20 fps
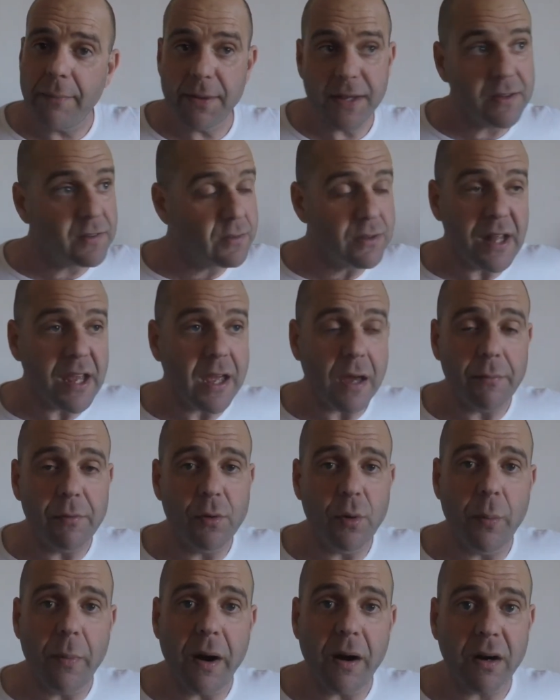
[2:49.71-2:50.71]
Because when they come
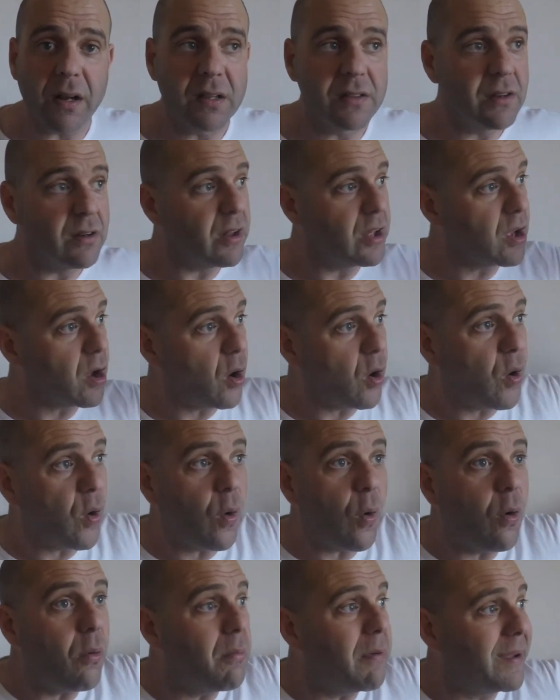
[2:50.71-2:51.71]
to America, they're like,
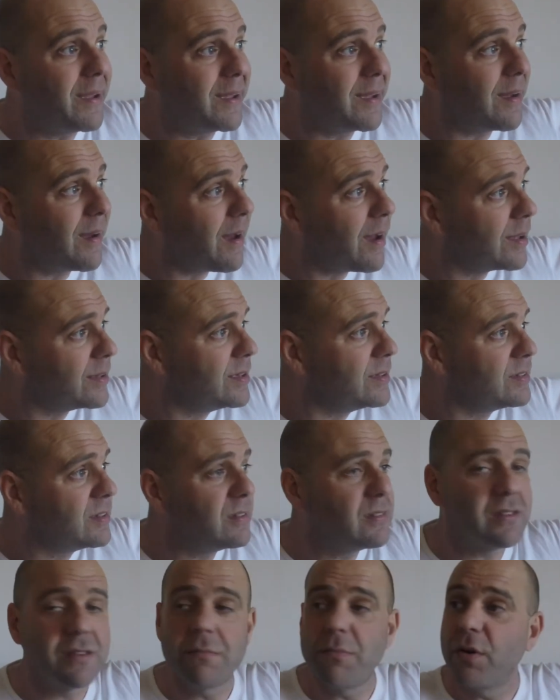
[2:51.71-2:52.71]
oh my God, this
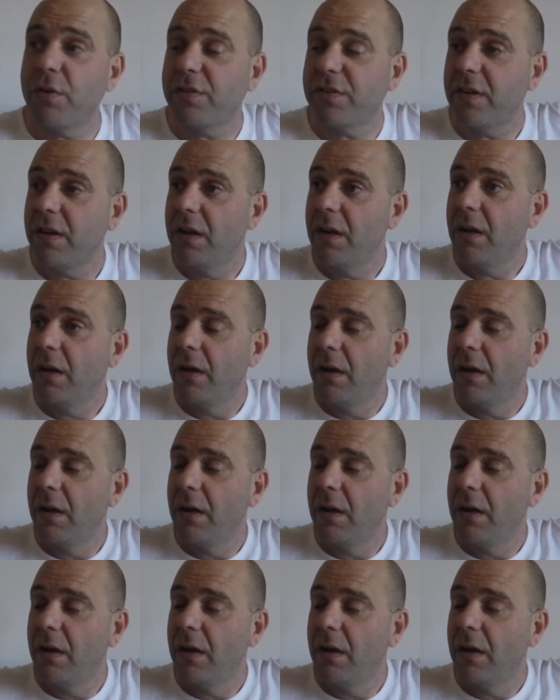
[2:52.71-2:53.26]
is the most